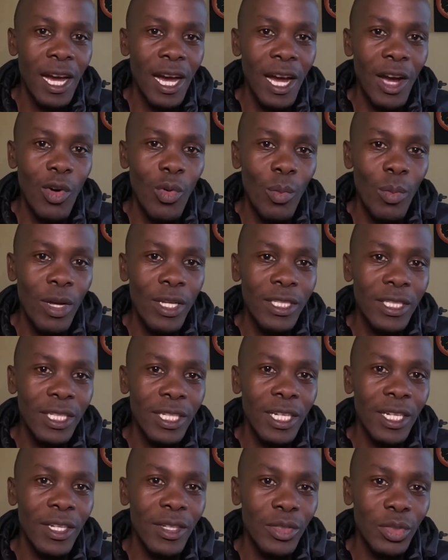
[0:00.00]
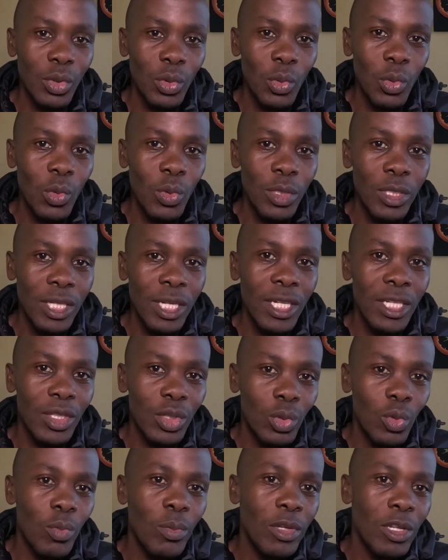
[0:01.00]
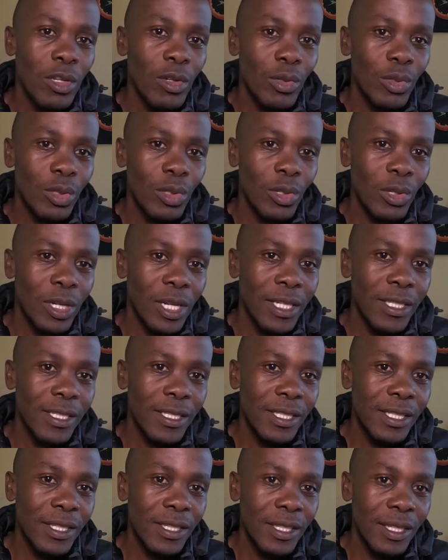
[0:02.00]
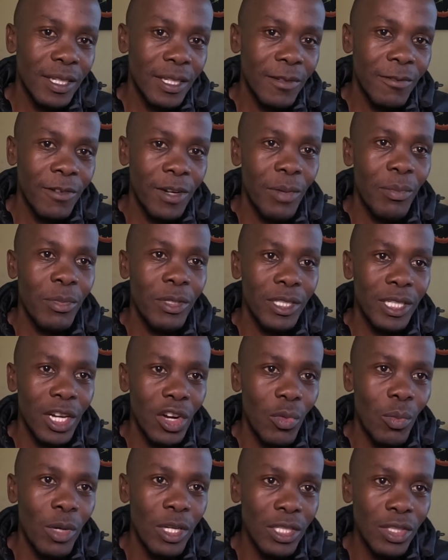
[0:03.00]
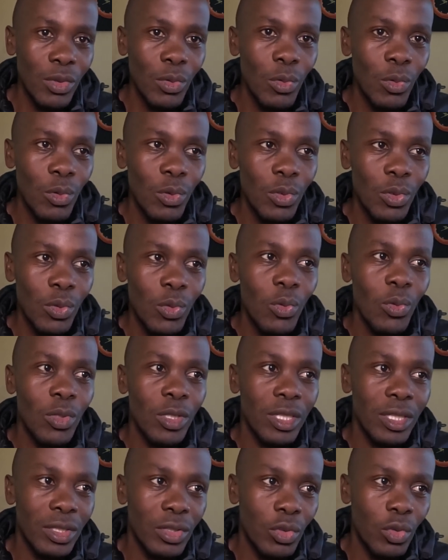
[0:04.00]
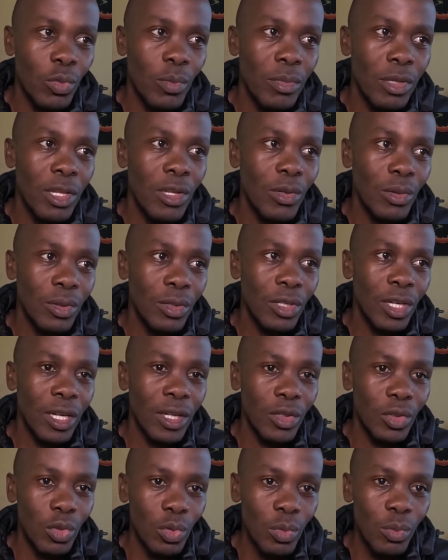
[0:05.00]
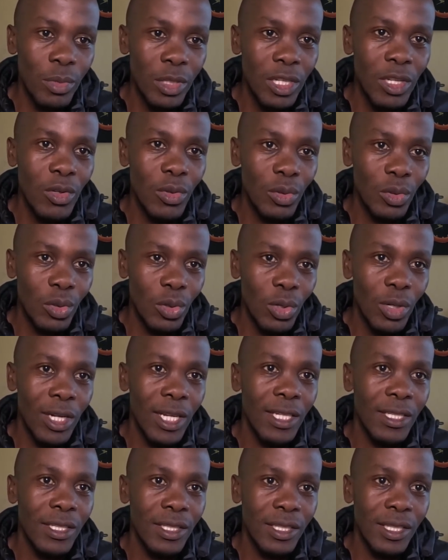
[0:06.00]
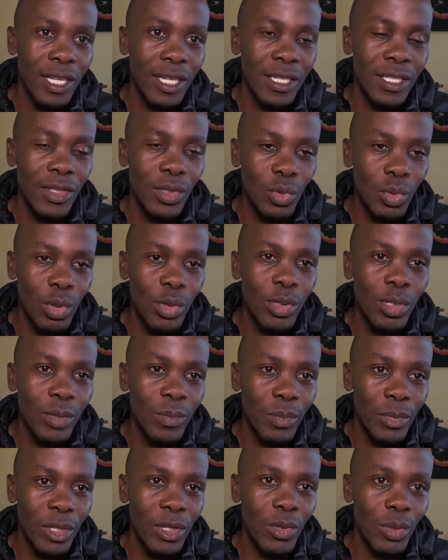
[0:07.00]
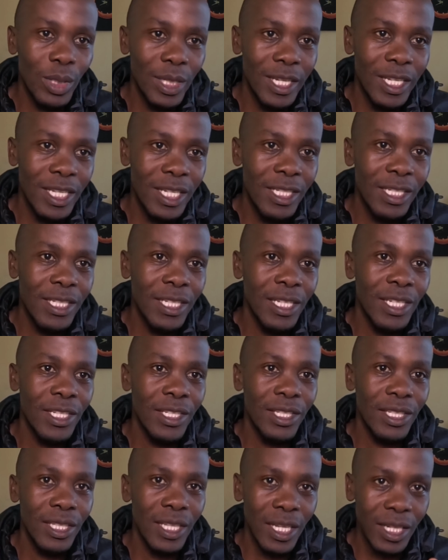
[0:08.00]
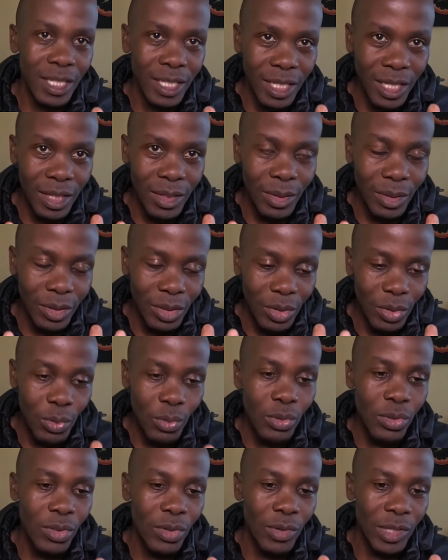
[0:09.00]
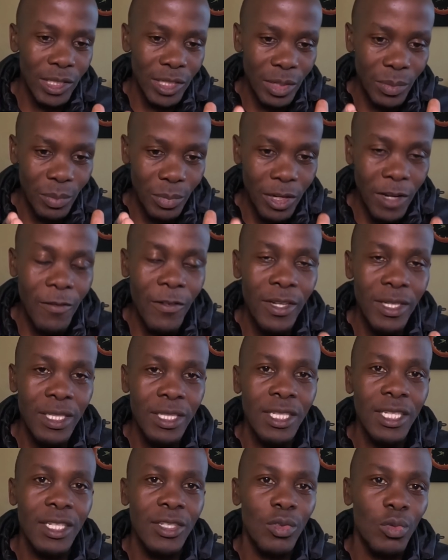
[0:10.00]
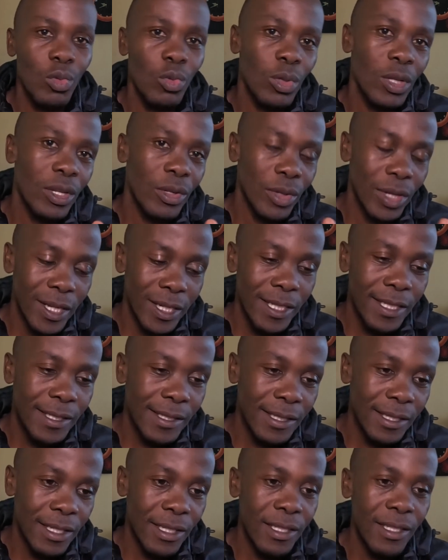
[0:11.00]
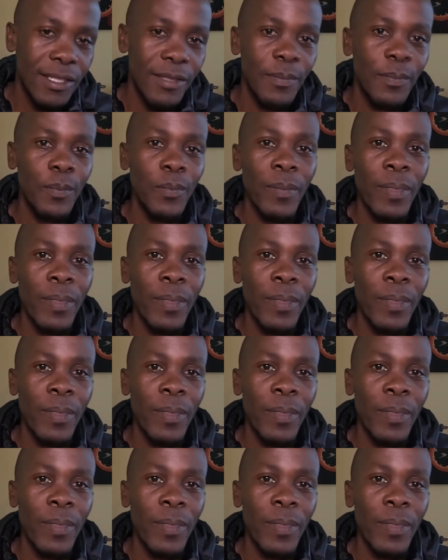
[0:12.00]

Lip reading: how much schools can $2 million refurbish? How much schools could $2 million, that is 200 million Kenya shillings that day, he used as a private jet to the United States.